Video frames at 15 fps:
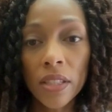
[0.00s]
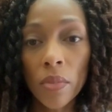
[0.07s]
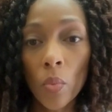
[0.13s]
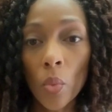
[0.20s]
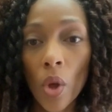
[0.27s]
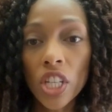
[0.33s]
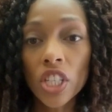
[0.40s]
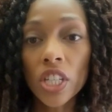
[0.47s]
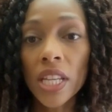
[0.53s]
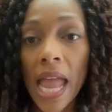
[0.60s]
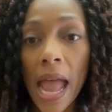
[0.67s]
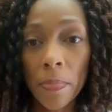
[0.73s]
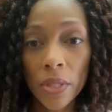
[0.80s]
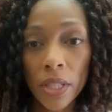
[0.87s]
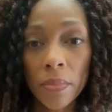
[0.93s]
the Russian
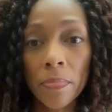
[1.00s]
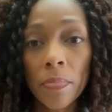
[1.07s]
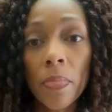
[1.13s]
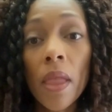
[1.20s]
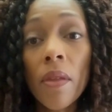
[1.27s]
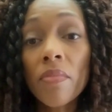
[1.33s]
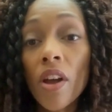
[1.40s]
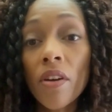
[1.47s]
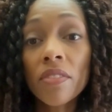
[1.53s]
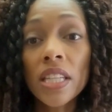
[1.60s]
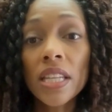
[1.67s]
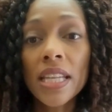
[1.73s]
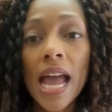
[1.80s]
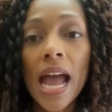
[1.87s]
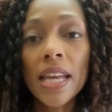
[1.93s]
captain,
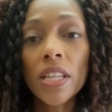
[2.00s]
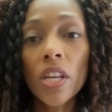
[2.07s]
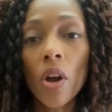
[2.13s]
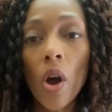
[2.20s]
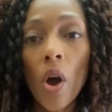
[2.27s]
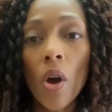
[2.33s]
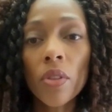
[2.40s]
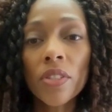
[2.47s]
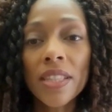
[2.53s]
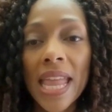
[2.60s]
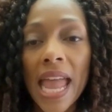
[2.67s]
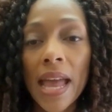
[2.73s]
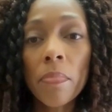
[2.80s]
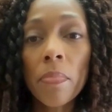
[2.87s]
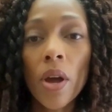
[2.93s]
59-year-old
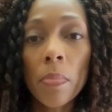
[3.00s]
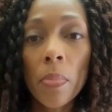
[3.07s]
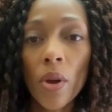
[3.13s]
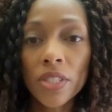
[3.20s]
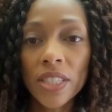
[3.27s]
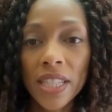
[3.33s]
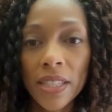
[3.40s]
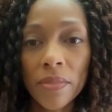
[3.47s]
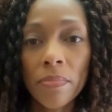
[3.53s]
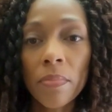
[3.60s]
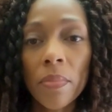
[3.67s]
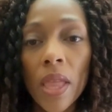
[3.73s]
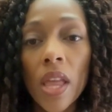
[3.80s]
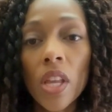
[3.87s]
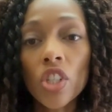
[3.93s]
Vladimir Motin,
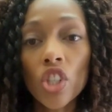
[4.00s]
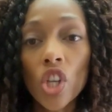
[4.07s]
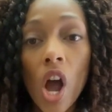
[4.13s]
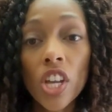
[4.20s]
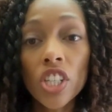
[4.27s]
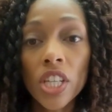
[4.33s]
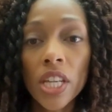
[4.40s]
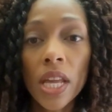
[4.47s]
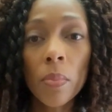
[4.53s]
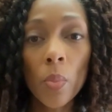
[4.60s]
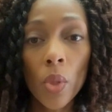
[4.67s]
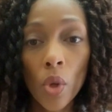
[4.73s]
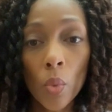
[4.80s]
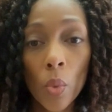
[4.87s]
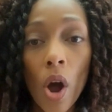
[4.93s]
charging him
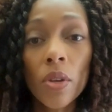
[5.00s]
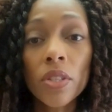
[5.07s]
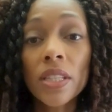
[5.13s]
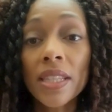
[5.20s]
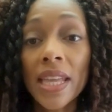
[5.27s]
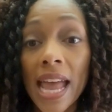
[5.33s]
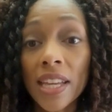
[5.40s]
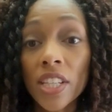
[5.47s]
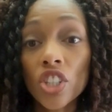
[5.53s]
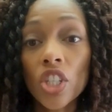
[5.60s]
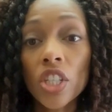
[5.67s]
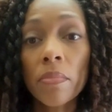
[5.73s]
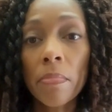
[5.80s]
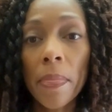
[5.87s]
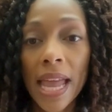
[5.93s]
with gross
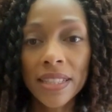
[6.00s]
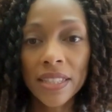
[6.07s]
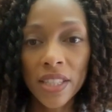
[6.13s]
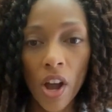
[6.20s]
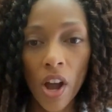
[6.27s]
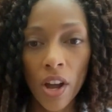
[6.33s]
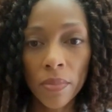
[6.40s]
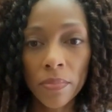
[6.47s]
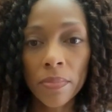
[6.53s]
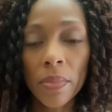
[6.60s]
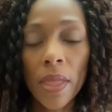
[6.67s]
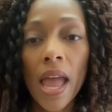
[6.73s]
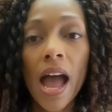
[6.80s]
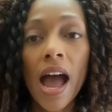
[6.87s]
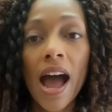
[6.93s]
negligence manslaughter.
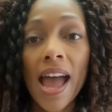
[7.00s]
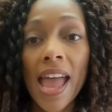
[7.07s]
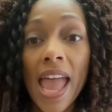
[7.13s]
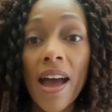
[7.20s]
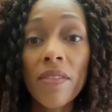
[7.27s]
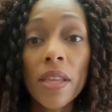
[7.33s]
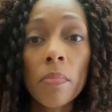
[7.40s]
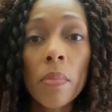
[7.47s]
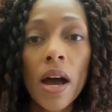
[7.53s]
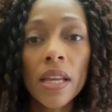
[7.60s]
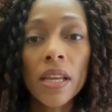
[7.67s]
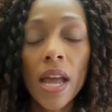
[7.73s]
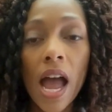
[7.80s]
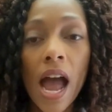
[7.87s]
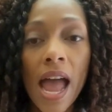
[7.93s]
A heavy but,
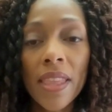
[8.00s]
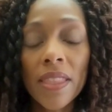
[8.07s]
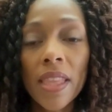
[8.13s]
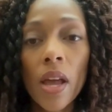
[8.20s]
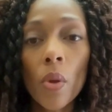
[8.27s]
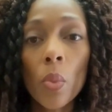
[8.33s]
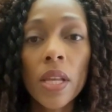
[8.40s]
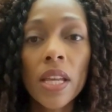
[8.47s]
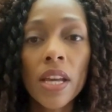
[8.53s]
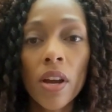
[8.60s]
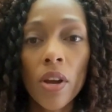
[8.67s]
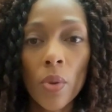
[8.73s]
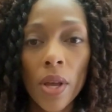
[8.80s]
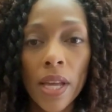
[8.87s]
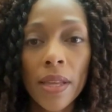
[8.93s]
I think we can
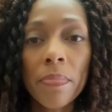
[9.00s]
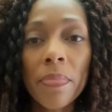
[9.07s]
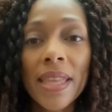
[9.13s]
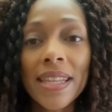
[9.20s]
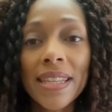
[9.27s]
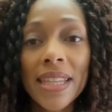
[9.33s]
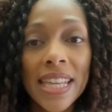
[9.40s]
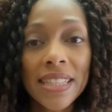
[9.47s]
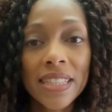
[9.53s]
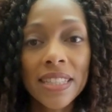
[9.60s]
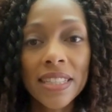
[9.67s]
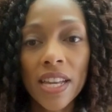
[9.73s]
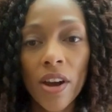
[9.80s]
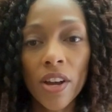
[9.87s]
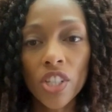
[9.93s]
agree,
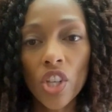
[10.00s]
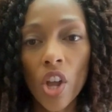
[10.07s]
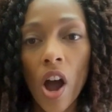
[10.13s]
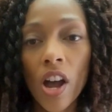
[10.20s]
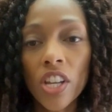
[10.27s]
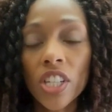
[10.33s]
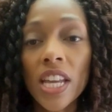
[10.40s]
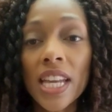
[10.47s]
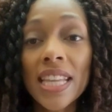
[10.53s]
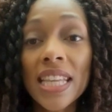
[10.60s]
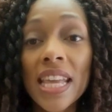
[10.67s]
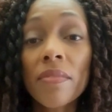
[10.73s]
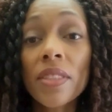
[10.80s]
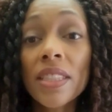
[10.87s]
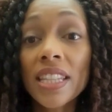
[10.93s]
necessary charge
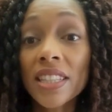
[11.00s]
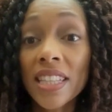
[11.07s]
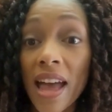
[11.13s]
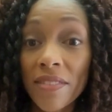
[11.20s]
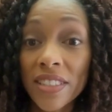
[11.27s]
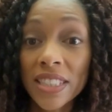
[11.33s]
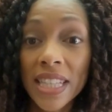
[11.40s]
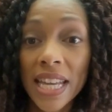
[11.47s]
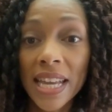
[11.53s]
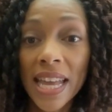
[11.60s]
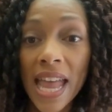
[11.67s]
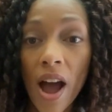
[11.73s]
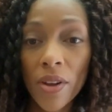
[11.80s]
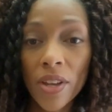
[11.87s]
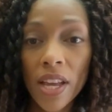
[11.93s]
given the devastating
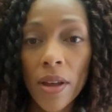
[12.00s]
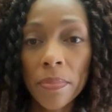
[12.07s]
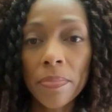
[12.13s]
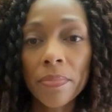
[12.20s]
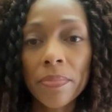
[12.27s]
outcome.